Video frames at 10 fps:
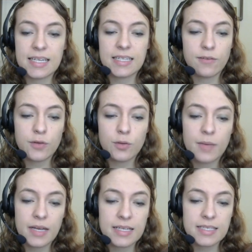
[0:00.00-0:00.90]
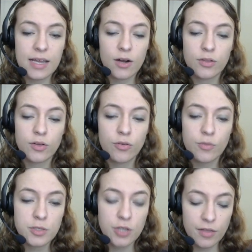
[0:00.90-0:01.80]
in a few minutes they heard the group
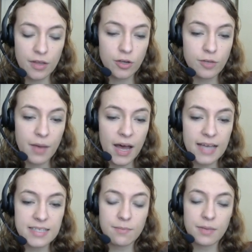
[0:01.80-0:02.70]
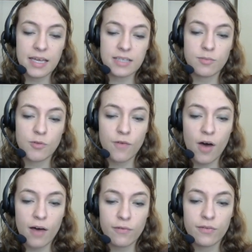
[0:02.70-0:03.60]
start their goodbyes and begin to move
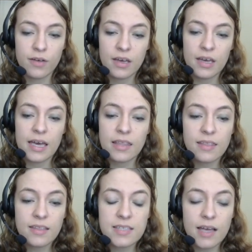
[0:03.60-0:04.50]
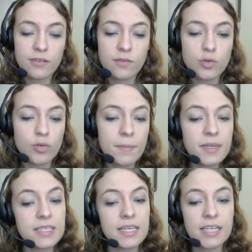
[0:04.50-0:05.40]
off. Then the sound of screaming
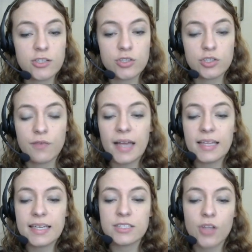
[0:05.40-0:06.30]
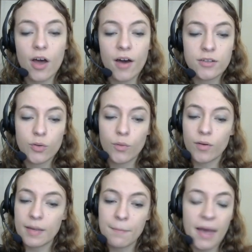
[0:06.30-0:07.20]
teenagers filing into the
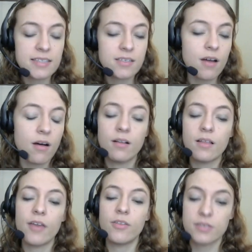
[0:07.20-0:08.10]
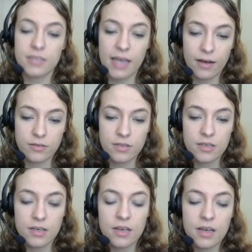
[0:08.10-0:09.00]
auditorium masked all other sounds.
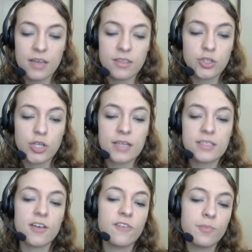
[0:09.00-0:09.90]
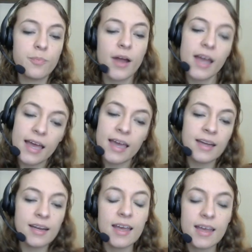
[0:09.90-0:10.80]
The chants of
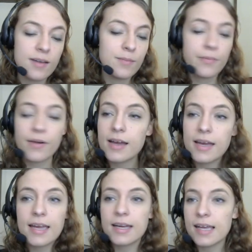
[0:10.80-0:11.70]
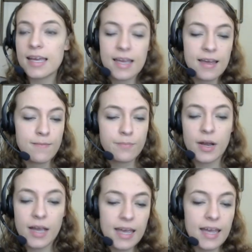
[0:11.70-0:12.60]
"Brady! Brady!
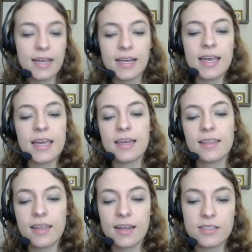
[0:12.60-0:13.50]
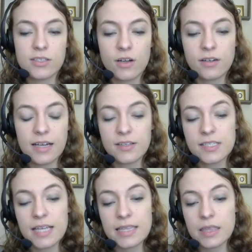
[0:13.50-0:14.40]
Brady!" that had started
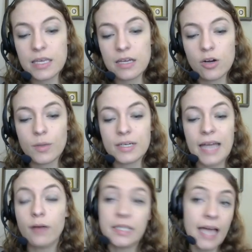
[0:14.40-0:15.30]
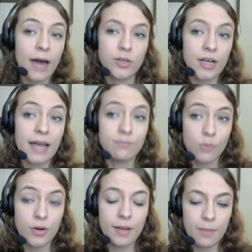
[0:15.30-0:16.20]
outside the theater were now louder and
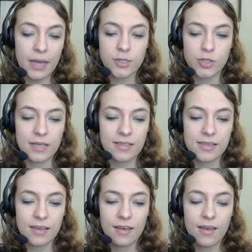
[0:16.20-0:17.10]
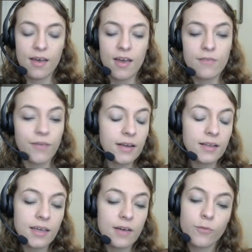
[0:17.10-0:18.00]
more impatient.
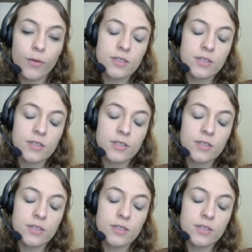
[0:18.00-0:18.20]
Finally, a voice